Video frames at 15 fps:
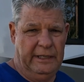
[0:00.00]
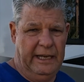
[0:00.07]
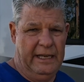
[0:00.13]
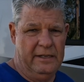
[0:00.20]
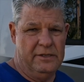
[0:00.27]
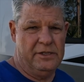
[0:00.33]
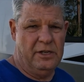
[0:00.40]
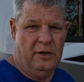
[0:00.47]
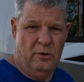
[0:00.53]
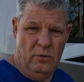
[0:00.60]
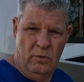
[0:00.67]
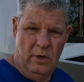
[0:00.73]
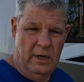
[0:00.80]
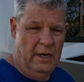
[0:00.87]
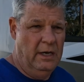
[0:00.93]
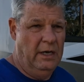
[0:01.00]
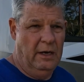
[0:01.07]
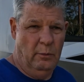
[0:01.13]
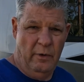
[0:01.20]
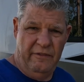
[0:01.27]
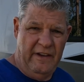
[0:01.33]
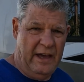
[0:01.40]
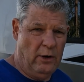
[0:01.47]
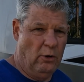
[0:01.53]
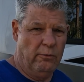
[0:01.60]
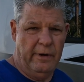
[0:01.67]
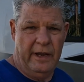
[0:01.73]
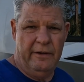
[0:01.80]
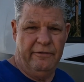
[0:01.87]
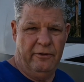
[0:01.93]
and so we've had our
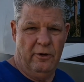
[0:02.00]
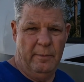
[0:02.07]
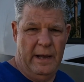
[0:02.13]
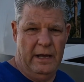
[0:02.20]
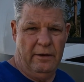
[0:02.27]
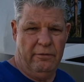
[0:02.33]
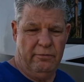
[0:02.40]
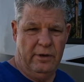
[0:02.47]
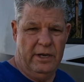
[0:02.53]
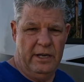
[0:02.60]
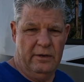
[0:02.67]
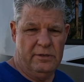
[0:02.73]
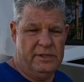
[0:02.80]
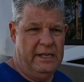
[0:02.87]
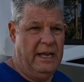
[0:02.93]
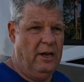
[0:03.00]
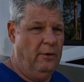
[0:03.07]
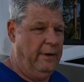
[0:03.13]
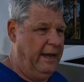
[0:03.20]
rig for about 3 years now,